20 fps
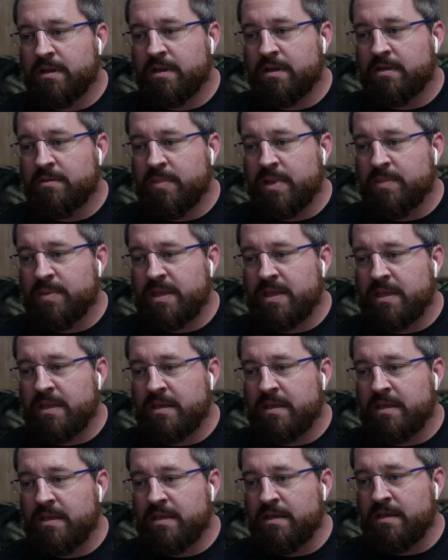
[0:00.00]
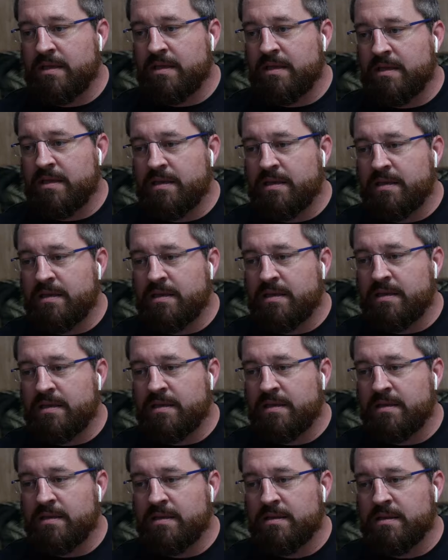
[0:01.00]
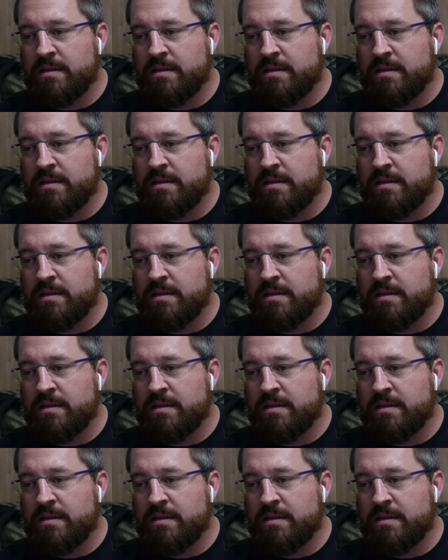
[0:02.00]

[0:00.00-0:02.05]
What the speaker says: Maybe